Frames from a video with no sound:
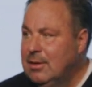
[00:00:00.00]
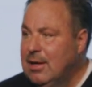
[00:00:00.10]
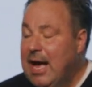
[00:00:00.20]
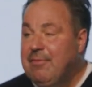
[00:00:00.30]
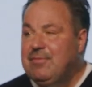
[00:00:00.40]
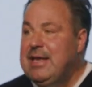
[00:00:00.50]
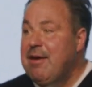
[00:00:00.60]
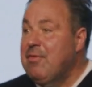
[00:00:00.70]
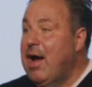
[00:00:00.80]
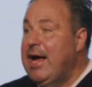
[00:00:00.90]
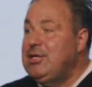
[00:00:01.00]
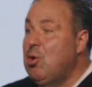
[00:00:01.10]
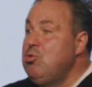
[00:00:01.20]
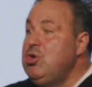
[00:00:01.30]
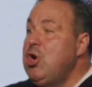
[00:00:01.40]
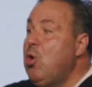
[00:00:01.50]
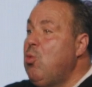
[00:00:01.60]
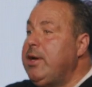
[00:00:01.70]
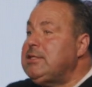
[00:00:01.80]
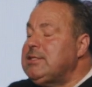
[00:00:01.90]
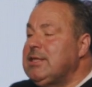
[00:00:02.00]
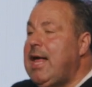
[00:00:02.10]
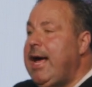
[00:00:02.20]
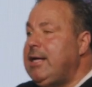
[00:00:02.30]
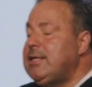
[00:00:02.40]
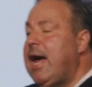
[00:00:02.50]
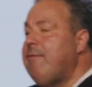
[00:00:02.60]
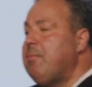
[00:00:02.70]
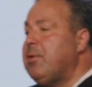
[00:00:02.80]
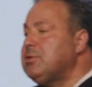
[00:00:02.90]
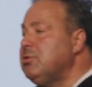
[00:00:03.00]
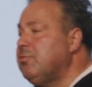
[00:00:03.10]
I've never, I don't know what it's like to have a personal